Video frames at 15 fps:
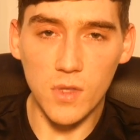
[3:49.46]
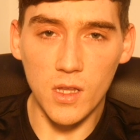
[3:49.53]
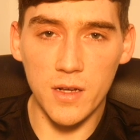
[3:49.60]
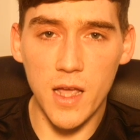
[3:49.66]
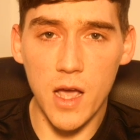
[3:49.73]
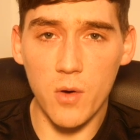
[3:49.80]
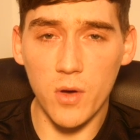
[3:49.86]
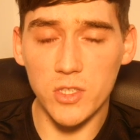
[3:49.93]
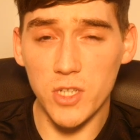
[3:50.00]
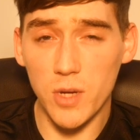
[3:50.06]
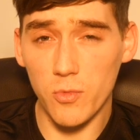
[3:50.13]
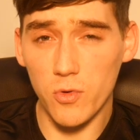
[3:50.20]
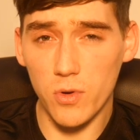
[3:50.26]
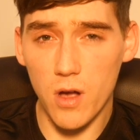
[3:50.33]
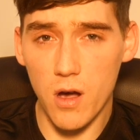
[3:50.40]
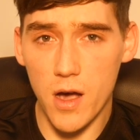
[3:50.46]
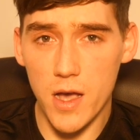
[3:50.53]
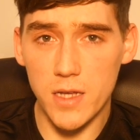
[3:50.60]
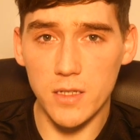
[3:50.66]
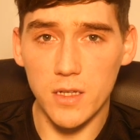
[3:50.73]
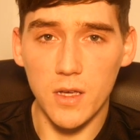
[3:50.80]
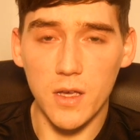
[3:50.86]
Now, a general
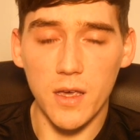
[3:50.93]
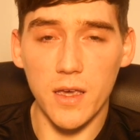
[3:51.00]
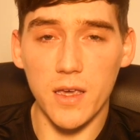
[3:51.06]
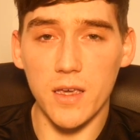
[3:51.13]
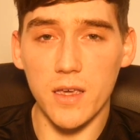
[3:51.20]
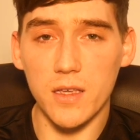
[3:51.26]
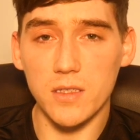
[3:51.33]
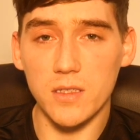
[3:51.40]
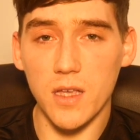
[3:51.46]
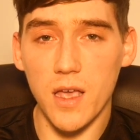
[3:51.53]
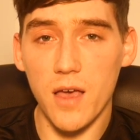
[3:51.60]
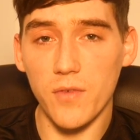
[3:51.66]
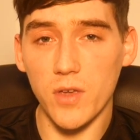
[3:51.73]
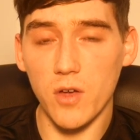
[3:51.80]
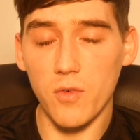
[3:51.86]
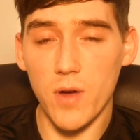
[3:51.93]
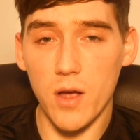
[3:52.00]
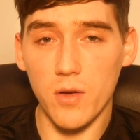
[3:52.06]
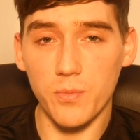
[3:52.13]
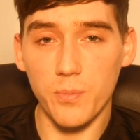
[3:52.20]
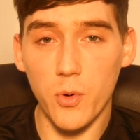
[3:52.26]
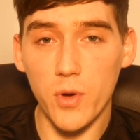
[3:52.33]
guide is having
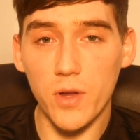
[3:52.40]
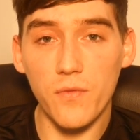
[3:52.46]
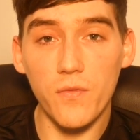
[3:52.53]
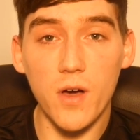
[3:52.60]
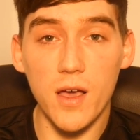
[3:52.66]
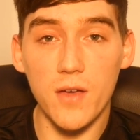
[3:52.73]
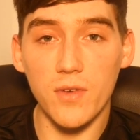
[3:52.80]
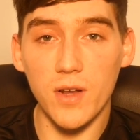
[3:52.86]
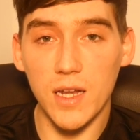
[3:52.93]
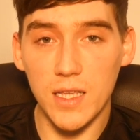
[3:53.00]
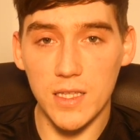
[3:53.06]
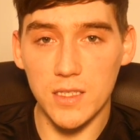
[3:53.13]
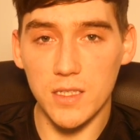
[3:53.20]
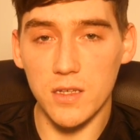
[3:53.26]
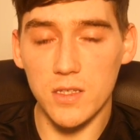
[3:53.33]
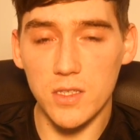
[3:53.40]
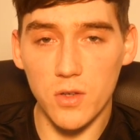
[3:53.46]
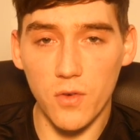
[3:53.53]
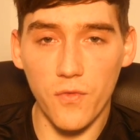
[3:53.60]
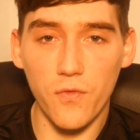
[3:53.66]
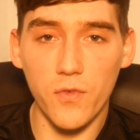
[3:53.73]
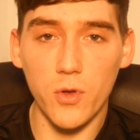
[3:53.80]
around 0.5 litres
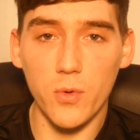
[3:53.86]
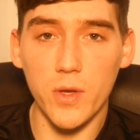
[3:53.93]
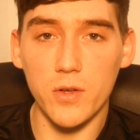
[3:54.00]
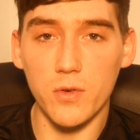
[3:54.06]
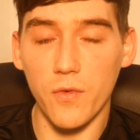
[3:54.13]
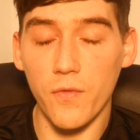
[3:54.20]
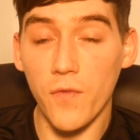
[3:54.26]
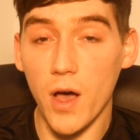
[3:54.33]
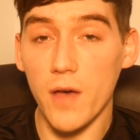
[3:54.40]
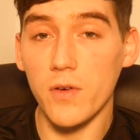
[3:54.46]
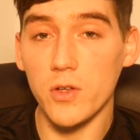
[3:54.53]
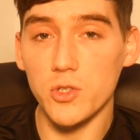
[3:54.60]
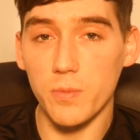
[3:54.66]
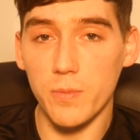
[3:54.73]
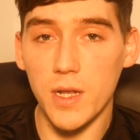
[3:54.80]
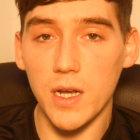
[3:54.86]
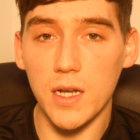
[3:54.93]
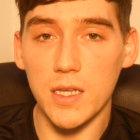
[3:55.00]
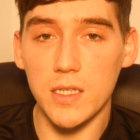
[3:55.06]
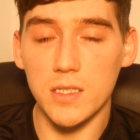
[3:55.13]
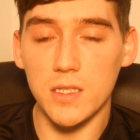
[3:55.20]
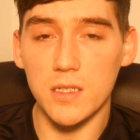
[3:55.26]
of fluid or 500
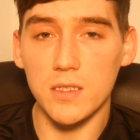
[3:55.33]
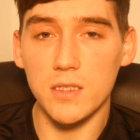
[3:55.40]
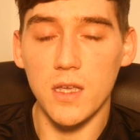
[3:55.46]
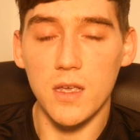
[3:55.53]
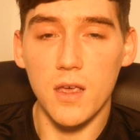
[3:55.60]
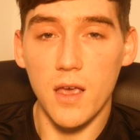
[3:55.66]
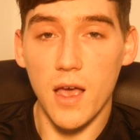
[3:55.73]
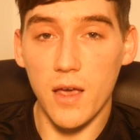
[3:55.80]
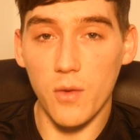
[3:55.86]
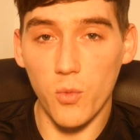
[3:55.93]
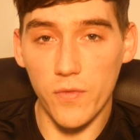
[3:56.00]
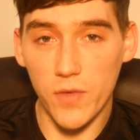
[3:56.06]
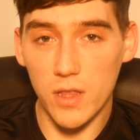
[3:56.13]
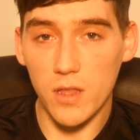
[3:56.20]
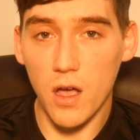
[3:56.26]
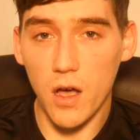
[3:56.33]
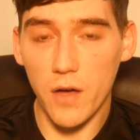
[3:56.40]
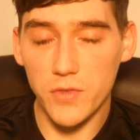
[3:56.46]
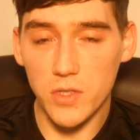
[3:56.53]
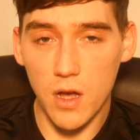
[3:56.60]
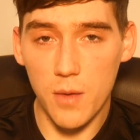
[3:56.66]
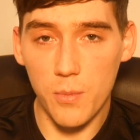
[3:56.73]
millilitres within the
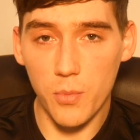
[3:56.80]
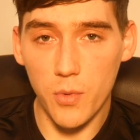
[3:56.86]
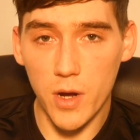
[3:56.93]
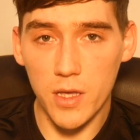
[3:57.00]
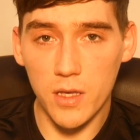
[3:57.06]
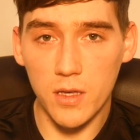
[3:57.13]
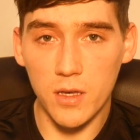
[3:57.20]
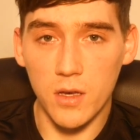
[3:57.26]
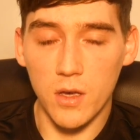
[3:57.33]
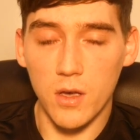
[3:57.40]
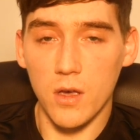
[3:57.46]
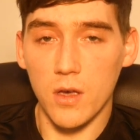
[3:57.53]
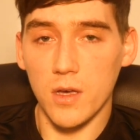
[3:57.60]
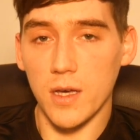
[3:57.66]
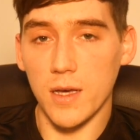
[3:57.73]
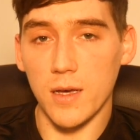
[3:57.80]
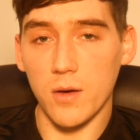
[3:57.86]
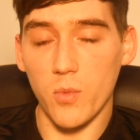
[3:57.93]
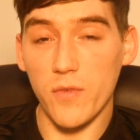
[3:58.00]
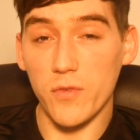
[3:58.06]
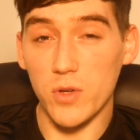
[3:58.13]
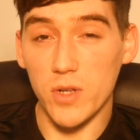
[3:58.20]
halftime break.
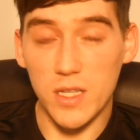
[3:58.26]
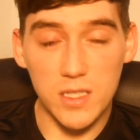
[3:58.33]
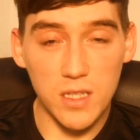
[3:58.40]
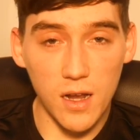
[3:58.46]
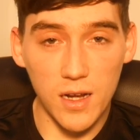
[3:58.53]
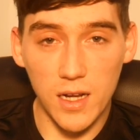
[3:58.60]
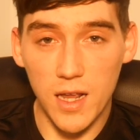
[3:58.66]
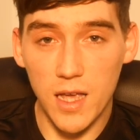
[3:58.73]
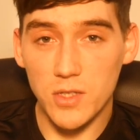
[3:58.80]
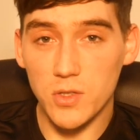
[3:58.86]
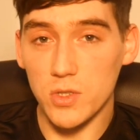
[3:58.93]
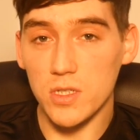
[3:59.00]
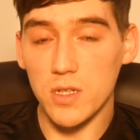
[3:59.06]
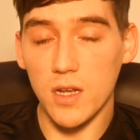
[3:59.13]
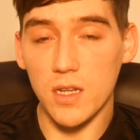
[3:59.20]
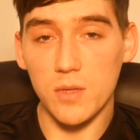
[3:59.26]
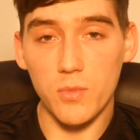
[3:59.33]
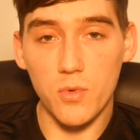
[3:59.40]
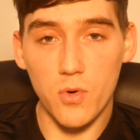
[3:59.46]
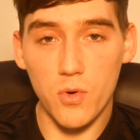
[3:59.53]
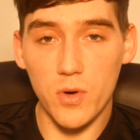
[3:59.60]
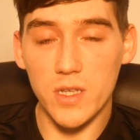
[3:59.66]
Whether you need slightly less or slightly
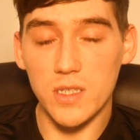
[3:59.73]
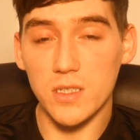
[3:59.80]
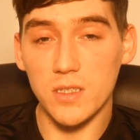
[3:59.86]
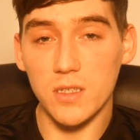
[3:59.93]
more is